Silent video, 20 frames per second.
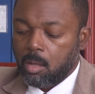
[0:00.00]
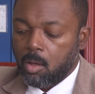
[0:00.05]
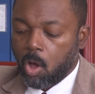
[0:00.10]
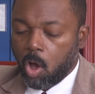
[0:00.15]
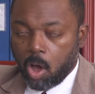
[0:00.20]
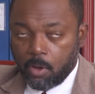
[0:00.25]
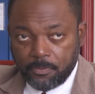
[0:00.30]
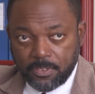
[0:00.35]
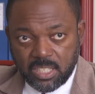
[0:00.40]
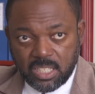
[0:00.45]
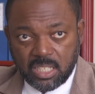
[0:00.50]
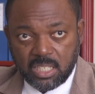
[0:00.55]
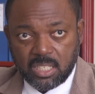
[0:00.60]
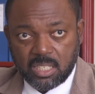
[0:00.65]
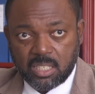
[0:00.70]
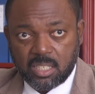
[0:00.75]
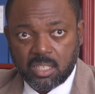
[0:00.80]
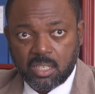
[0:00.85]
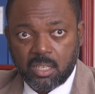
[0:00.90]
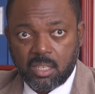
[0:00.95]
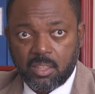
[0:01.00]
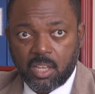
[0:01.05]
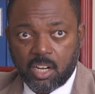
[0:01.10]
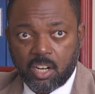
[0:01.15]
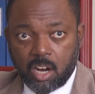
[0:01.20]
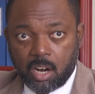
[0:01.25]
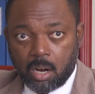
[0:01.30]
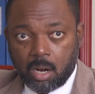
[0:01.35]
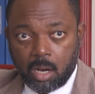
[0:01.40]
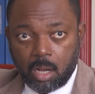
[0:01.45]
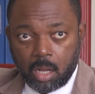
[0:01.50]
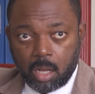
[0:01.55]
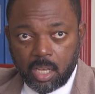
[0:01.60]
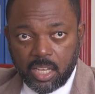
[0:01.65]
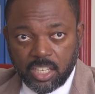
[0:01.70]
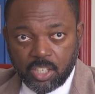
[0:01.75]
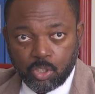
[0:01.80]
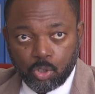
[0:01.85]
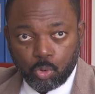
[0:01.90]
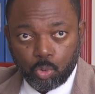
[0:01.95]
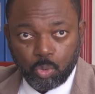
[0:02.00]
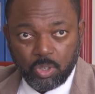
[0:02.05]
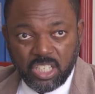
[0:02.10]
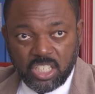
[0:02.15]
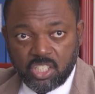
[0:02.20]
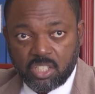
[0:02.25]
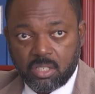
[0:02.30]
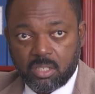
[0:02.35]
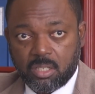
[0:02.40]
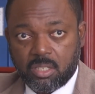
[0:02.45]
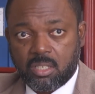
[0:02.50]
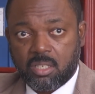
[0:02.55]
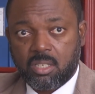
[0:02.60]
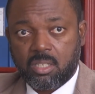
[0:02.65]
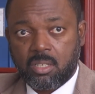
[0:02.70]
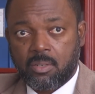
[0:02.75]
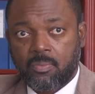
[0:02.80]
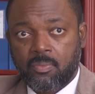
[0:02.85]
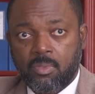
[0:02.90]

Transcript: offices that are in the regions